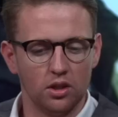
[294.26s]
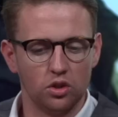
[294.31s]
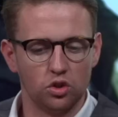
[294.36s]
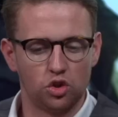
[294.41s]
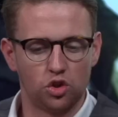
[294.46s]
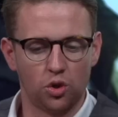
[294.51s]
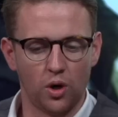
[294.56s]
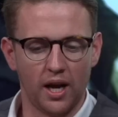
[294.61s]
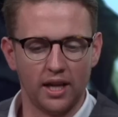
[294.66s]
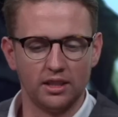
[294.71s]

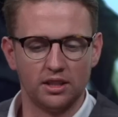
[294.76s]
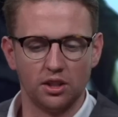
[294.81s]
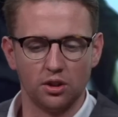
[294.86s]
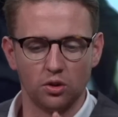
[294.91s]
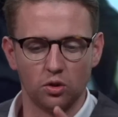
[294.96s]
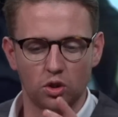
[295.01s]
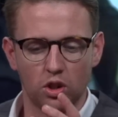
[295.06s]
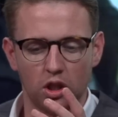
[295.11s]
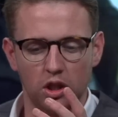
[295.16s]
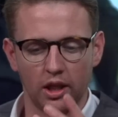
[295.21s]
trying to
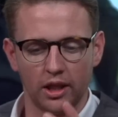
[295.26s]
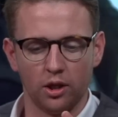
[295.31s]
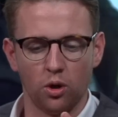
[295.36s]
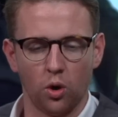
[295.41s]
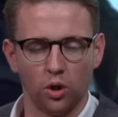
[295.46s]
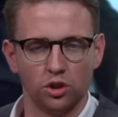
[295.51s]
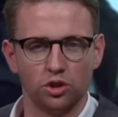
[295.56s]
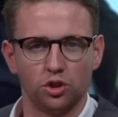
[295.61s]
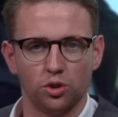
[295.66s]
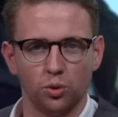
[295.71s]
cling
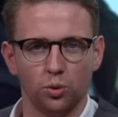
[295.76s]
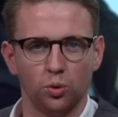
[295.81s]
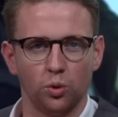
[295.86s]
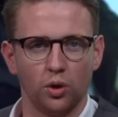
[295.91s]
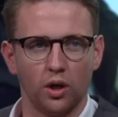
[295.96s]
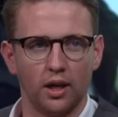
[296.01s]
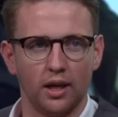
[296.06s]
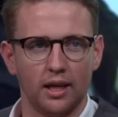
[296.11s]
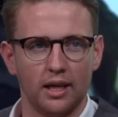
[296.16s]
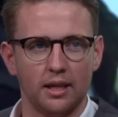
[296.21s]
on to
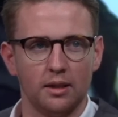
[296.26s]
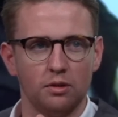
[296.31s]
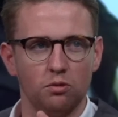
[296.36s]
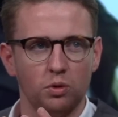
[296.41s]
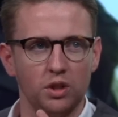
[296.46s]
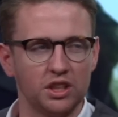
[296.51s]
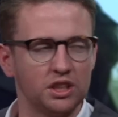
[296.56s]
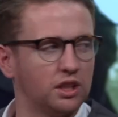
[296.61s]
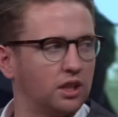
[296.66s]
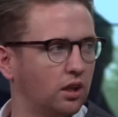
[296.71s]
a
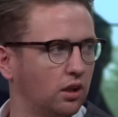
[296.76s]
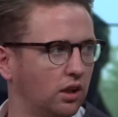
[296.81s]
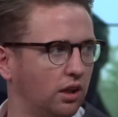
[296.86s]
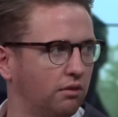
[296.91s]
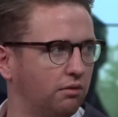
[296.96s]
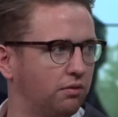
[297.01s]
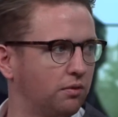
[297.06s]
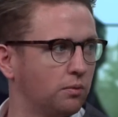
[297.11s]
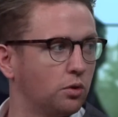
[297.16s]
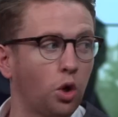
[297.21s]
reason to live.
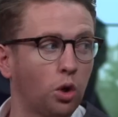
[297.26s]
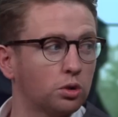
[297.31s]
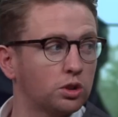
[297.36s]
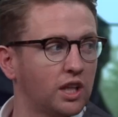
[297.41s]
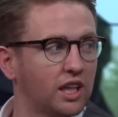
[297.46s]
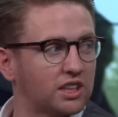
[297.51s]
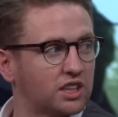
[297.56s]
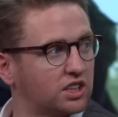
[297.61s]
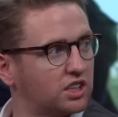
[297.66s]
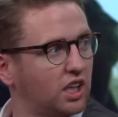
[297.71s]
Not
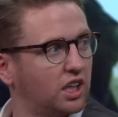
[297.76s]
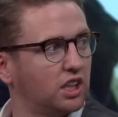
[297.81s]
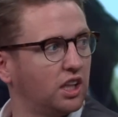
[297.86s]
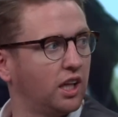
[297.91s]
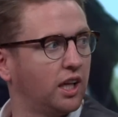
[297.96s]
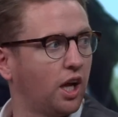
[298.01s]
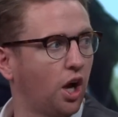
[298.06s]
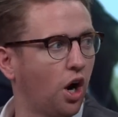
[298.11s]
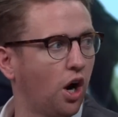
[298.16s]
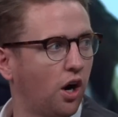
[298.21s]

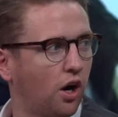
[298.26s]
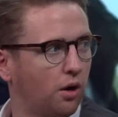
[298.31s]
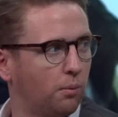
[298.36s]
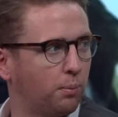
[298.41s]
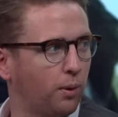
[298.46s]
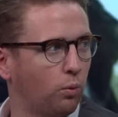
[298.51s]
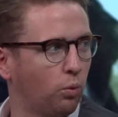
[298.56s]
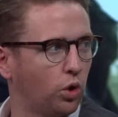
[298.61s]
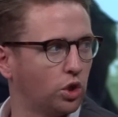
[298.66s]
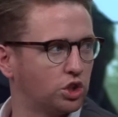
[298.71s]
necessarily her,
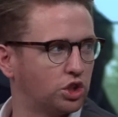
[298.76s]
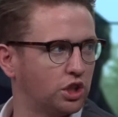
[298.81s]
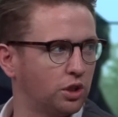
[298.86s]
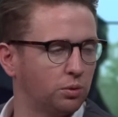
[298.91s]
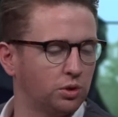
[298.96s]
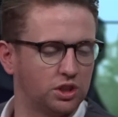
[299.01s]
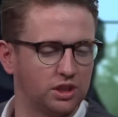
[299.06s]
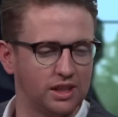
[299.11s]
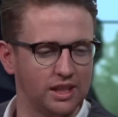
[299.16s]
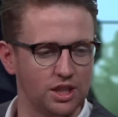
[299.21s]
but what she
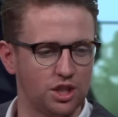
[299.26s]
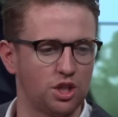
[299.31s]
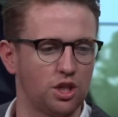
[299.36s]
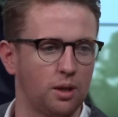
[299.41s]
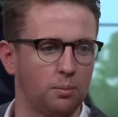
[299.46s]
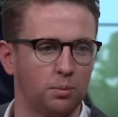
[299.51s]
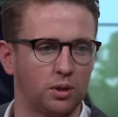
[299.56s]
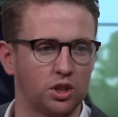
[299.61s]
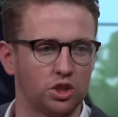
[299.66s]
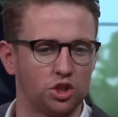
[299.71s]
was teaching
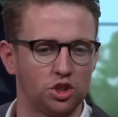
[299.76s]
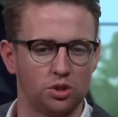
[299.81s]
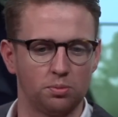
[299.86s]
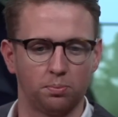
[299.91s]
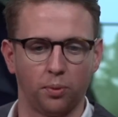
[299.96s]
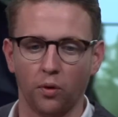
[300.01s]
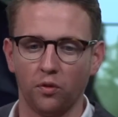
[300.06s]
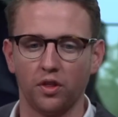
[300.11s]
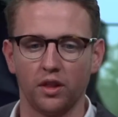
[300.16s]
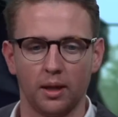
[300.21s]
him, because she,
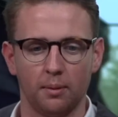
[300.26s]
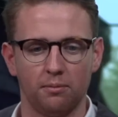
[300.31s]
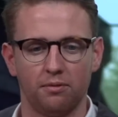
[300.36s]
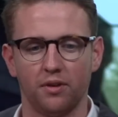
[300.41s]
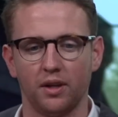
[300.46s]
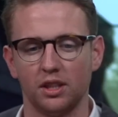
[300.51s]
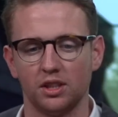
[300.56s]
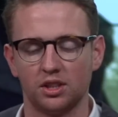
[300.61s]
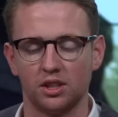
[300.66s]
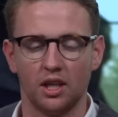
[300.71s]
both of them
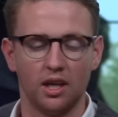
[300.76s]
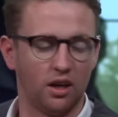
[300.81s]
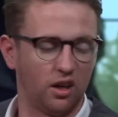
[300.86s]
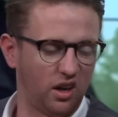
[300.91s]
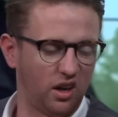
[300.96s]
faced, or